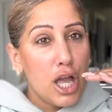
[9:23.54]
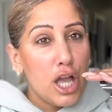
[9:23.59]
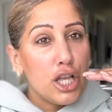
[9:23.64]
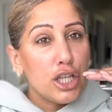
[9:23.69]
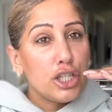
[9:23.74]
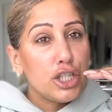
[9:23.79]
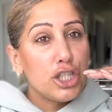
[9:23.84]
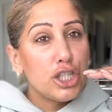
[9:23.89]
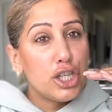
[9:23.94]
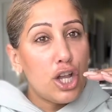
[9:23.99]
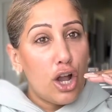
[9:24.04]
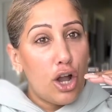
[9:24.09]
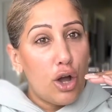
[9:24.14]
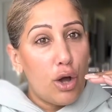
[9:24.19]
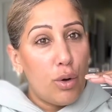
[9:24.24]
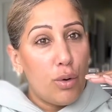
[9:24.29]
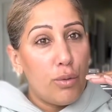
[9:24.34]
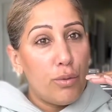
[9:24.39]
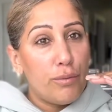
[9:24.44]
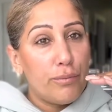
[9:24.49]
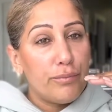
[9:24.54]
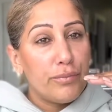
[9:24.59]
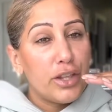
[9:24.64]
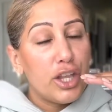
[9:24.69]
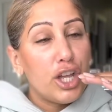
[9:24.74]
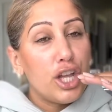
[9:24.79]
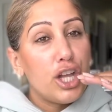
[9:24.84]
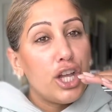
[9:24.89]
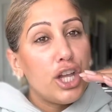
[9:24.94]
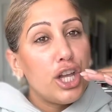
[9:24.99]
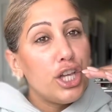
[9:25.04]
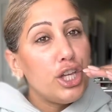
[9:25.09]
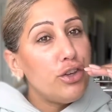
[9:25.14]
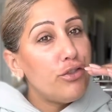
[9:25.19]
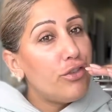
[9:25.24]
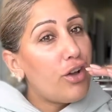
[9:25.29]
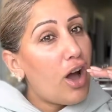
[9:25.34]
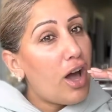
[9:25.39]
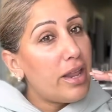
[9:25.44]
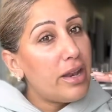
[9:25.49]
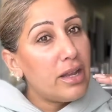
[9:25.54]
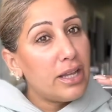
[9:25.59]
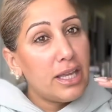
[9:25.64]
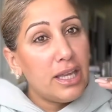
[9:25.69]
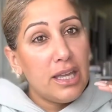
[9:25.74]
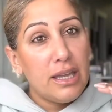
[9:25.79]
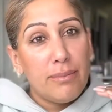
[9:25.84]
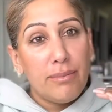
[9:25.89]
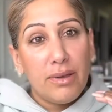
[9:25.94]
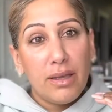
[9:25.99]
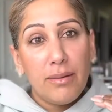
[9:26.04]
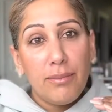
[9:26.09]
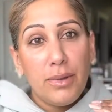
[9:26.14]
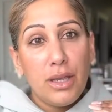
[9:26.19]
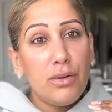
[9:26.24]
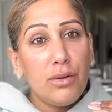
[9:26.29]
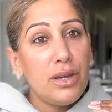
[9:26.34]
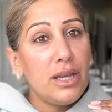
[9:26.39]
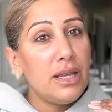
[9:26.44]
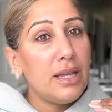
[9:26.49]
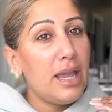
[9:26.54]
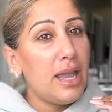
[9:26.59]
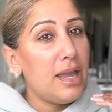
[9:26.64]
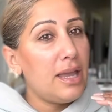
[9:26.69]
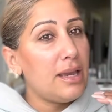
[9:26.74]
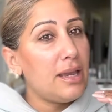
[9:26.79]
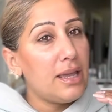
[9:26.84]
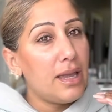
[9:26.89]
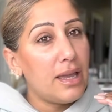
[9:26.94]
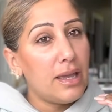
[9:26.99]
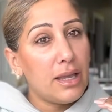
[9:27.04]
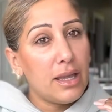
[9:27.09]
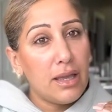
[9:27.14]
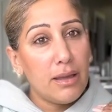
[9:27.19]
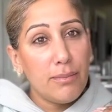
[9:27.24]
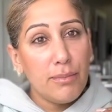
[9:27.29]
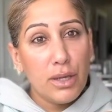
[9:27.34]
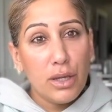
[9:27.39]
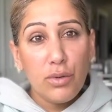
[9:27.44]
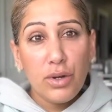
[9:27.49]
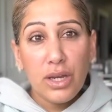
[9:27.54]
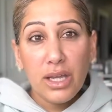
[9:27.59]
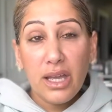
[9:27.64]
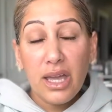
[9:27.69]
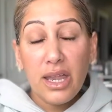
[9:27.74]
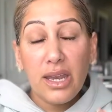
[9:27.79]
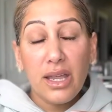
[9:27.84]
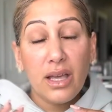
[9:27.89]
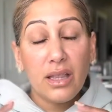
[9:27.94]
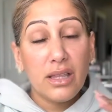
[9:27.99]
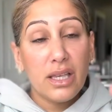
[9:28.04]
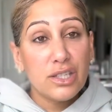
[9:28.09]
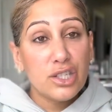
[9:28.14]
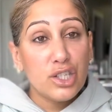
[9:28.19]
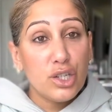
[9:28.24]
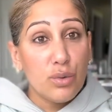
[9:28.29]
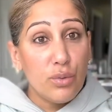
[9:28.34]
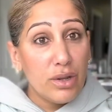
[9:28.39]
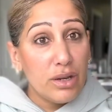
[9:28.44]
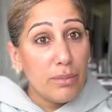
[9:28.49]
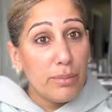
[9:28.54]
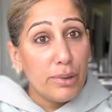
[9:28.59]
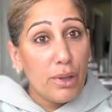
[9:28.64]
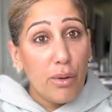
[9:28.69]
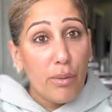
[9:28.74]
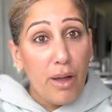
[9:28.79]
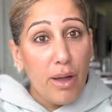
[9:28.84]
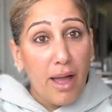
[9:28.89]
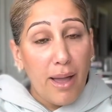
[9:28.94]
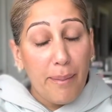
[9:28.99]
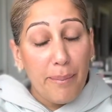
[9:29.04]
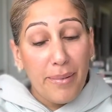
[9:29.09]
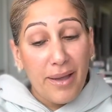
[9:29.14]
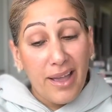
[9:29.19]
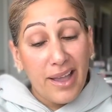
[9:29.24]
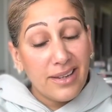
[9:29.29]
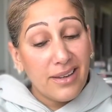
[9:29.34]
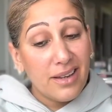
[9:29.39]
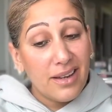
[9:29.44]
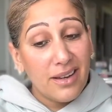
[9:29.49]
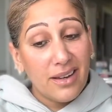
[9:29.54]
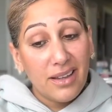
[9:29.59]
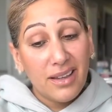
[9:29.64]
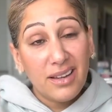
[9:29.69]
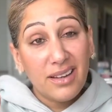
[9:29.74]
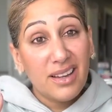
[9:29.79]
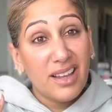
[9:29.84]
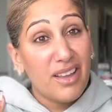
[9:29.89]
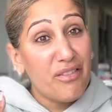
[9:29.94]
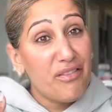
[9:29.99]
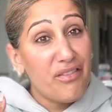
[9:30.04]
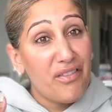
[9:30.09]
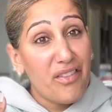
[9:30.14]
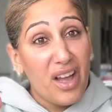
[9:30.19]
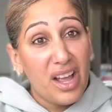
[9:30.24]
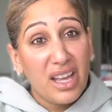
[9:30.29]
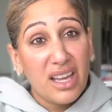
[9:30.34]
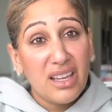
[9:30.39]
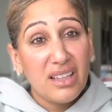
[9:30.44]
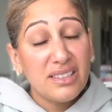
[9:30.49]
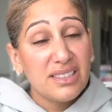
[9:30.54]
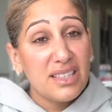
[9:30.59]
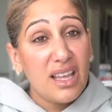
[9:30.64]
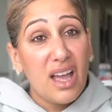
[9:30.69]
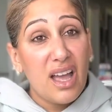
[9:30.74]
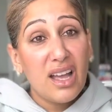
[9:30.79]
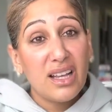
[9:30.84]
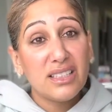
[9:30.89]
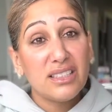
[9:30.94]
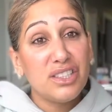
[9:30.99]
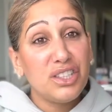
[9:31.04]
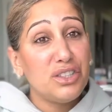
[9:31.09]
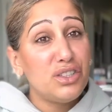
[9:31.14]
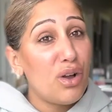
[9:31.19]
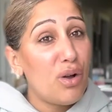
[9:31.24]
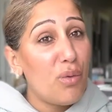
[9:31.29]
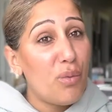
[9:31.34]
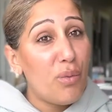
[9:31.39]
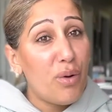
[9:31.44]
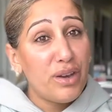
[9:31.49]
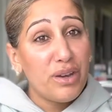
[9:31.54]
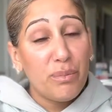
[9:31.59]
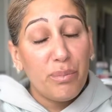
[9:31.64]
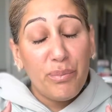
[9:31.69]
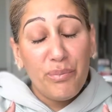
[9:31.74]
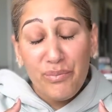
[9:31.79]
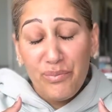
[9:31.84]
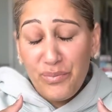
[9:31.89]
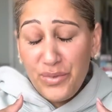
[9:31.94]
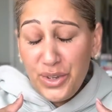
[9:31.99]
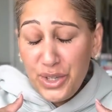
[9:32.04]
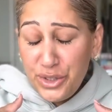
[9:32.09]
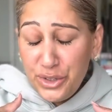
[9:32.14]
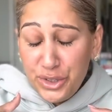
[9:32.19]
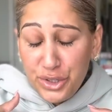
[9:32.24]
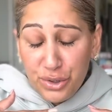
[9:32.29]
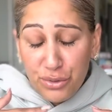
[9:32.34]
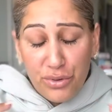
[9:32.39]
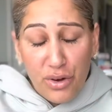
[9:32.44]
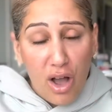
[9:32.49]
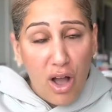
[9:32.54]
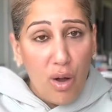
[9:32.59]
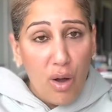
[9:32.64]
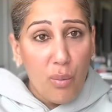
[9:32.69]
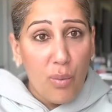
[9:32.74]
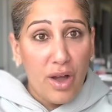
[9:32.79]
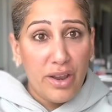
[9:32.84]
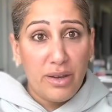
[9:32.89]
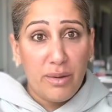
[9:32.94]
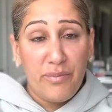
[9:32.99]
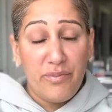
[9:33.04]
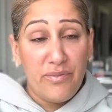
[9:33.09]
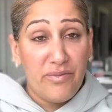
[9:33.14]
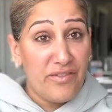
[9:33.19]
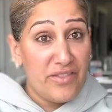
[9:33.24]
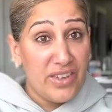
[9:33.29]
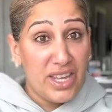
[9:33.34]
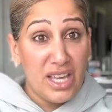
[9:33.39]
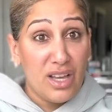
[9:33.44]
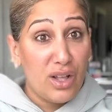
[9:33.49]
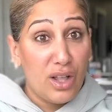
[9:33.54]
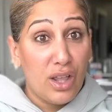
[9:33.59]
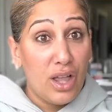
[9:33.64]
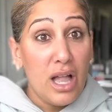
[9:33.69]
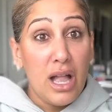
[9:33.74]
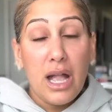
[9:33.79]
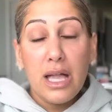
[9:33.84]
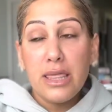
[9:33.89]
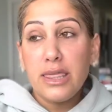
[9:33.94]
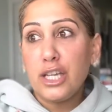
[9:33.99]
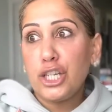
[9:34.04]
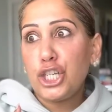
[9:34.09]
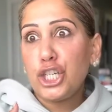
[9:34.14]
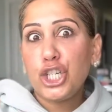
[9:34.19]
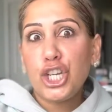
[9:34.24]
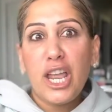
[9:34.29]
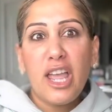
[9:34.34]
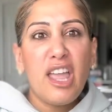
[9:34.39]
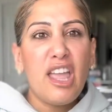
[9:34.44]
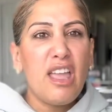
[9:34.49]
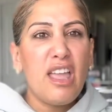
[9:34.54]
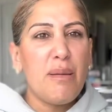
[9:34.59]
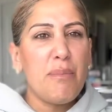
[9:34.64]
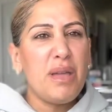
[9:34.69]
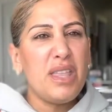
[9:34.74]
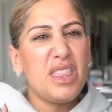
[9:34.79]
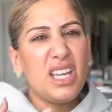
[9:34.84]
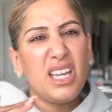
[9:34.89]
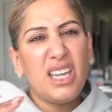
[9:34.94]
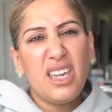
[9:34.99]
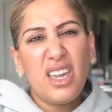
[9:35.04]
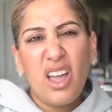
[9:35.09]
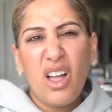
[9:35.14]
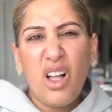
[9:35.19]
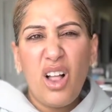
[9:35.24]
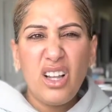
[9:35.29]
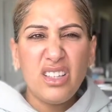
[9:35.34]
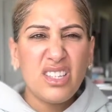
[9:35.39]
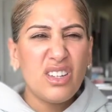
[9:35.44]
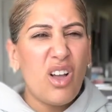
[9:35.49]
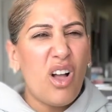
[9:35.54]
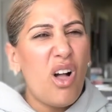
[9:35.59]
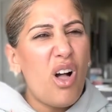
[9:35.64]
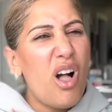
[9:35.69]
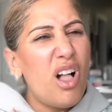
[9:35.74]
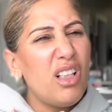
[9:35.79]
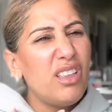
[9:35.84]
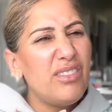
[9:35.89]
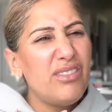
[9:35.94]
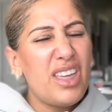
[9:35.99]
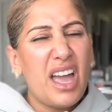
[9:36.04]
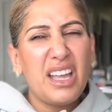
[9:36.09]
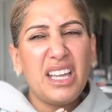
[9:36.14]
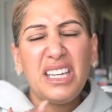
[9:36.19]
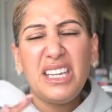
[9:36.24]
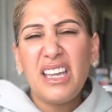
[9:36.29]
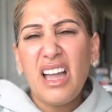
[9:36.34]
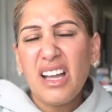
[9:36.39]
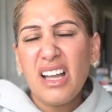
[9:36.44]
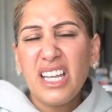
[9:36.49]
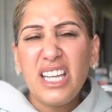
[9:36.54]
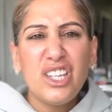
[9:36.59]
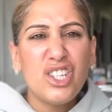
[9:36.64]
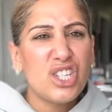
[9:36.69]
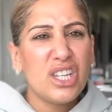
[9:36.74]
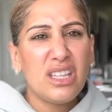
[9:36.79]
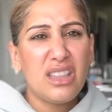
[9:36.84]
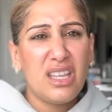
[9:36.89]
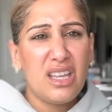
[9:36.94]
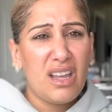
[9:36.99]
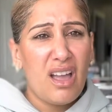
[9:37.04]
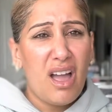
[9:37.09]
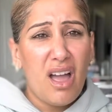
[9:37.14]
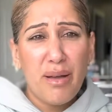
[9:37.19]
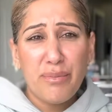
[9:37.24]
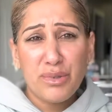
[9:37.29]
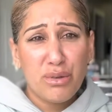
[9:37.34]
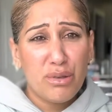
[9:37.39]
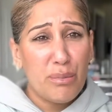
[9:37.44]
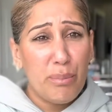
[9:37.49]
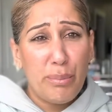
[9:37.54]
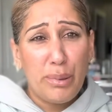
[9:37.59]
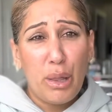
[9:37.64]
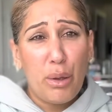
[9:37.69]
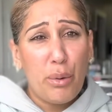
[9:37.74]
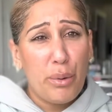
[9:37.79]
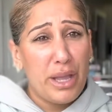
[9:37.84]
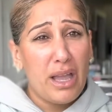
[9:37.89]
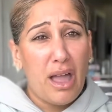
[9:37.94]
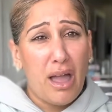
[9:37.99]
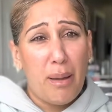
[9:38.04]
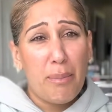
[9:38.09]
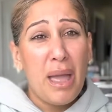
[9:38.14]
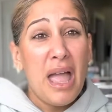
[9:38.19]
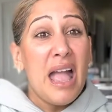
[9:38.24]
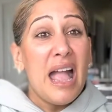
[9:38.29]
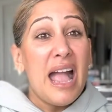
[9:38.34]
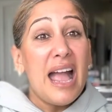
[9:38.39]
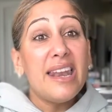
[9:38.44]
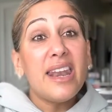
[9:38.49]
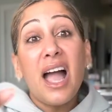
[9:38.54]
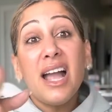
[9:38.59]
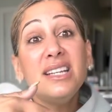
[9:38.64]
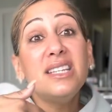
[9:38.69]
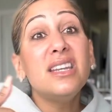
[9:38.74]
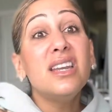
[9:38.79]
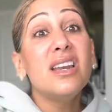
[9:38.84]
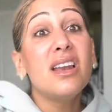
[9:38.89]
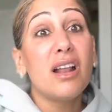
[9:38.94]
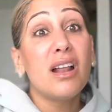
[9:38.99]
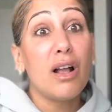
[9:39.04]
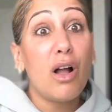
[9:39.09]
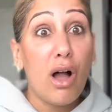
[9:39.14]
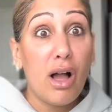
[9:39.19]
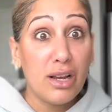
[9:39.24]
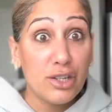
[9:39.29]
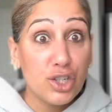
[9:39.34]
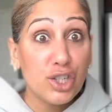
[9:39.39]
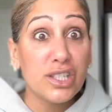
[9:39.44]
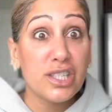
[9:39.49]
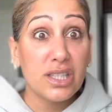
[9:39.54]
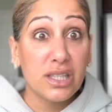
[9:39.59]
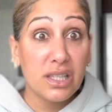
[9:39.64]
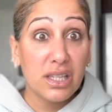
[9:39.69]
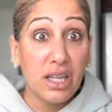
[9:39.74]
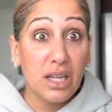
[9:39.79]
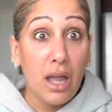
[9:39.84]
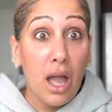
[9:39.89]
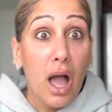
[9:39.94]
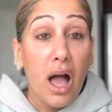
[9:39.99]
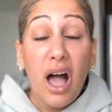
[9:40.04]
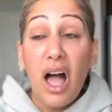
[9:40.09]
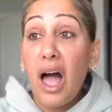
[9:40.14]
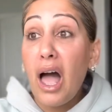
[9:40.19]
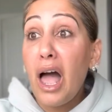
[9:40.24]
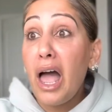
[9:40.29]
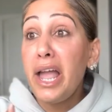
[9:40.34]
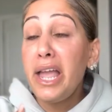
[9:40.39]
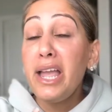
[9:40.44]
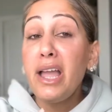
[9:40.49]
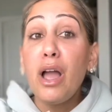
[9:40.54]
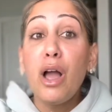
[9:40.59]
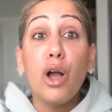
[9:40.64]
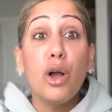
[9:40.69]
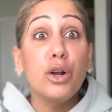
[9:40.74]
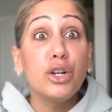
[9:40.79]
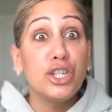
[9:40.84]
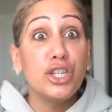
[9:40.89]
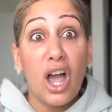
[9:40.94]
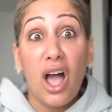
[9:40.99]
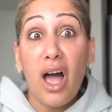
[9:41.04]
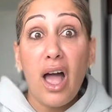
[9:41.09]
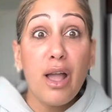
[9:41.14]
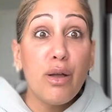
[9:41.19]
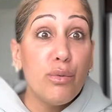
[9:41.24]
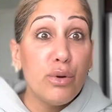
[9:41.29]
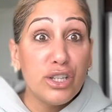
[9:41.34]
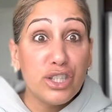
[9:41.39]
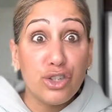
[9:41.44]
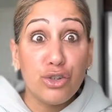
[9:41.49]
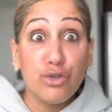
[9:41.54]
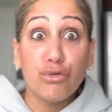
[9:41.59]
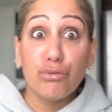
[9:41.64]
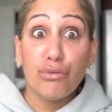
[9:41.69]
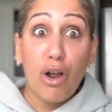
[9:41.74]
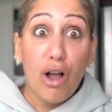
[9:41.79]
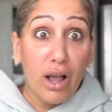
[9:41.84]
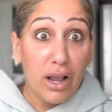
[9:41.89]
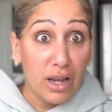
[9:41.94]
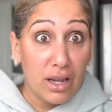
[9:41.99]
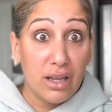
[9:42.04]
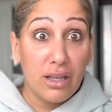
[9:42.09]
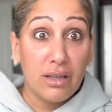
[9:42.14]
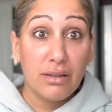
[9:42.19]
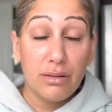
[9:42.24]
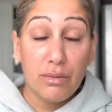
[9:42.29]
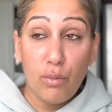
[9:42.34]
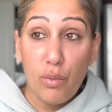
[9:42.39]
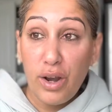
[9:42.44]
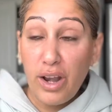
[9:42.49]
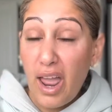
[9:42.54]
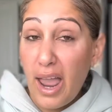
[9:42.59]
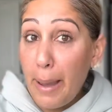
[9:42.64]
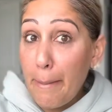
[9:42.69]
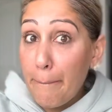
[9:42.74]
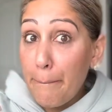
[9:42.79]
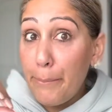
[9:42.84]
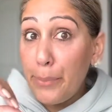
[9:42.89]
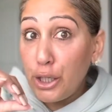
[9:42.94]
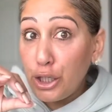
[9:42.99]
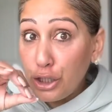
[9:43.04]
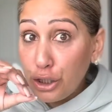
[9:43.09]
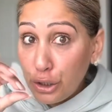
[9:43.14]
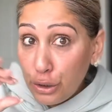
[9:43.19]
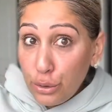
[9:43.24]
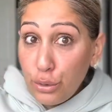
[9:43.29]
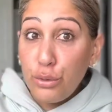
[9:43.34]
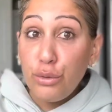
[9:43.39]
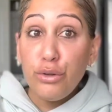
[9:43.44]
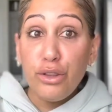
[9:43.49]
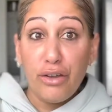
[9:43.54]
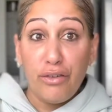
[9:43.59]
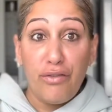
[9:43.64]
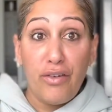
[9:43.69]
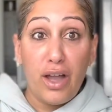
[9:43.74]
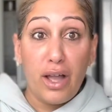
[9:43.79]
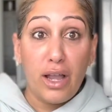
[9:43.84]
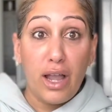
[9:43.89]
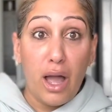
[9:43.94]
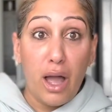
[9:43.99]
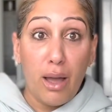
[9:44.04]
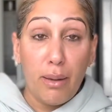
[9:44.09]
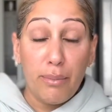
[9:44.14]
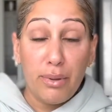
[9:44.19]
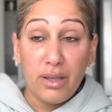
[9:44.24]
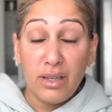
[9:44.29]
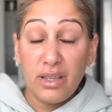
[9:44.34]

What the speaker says: So you've got to keep communicating and communicating unless you want to blow up. I did it. It fucking sucks. You do not want to feel the shame and the guilt and all of that yucky shit that comes with blowing up. And I did it unconsciously. I was drunk when I blew the fuck up.